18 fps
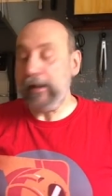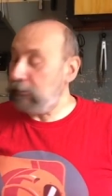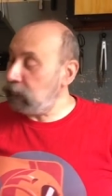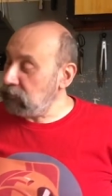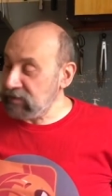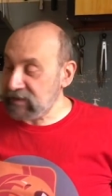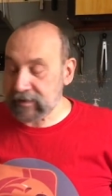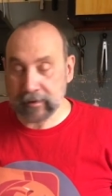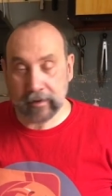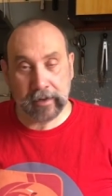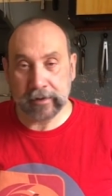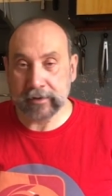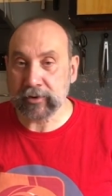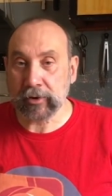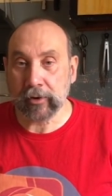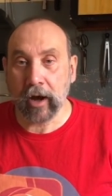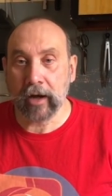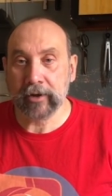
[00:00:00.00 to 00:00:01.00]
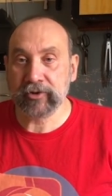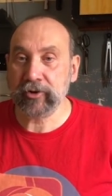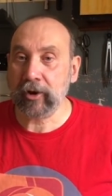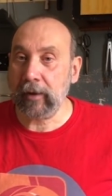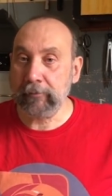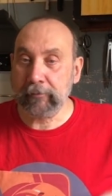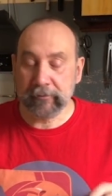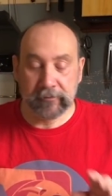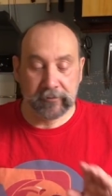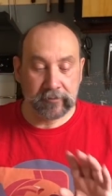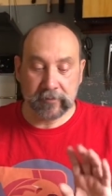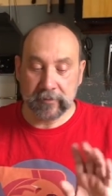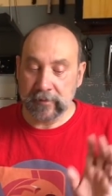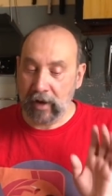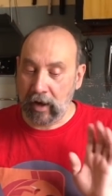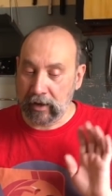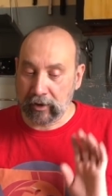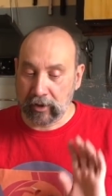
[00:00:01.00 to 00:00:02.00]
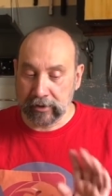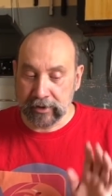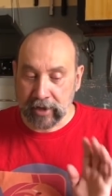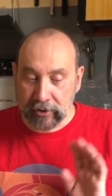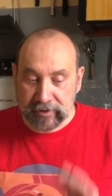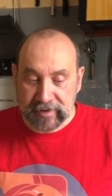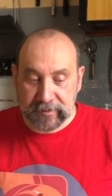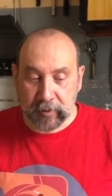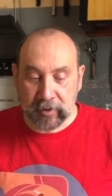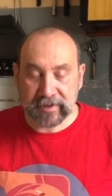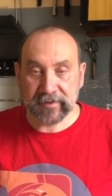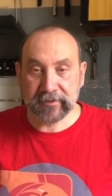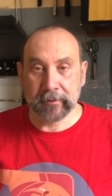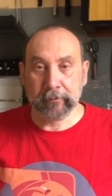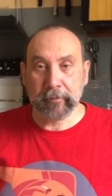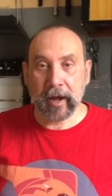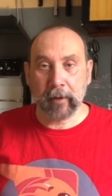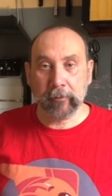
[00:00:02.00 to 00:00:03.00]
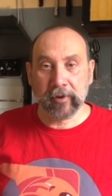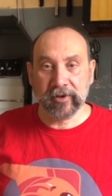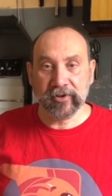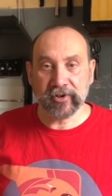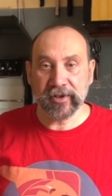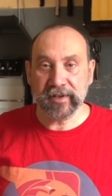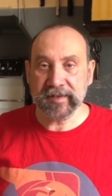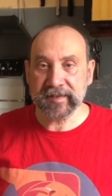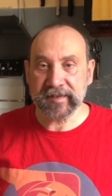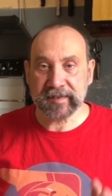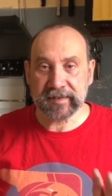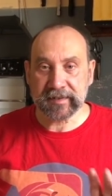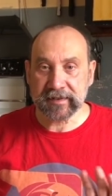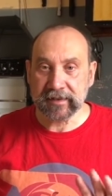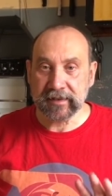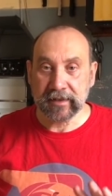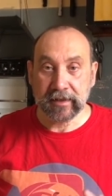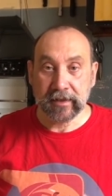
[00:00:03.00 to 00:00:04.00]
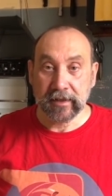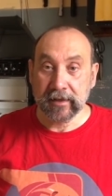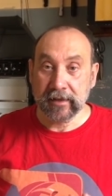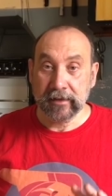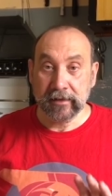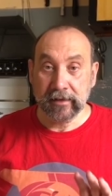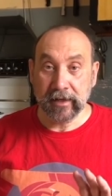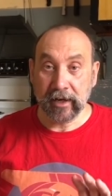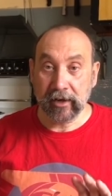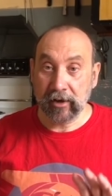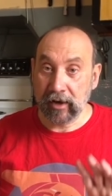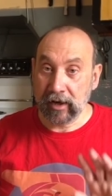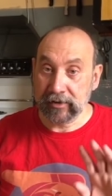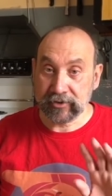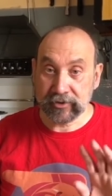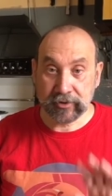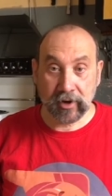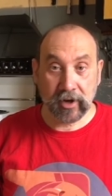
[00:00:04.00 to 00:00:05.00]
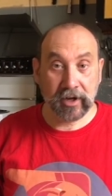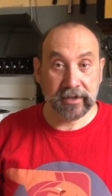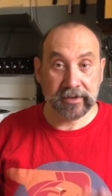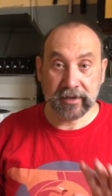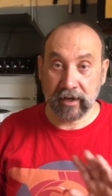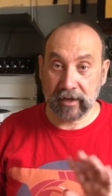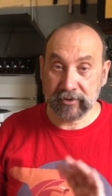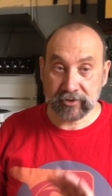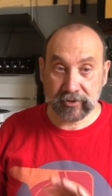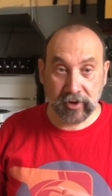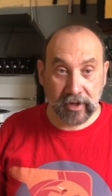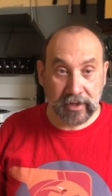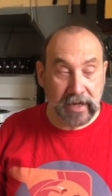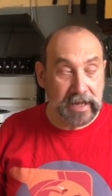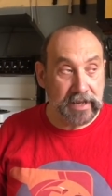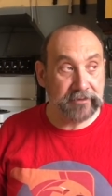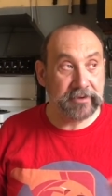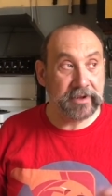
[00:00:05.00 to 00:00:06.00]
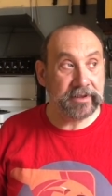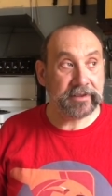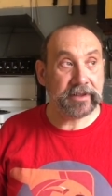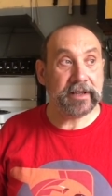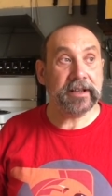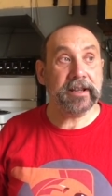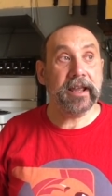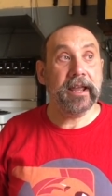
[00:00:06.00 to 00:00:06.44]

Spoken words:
It was I got no response from publishers. You know, I tried everything.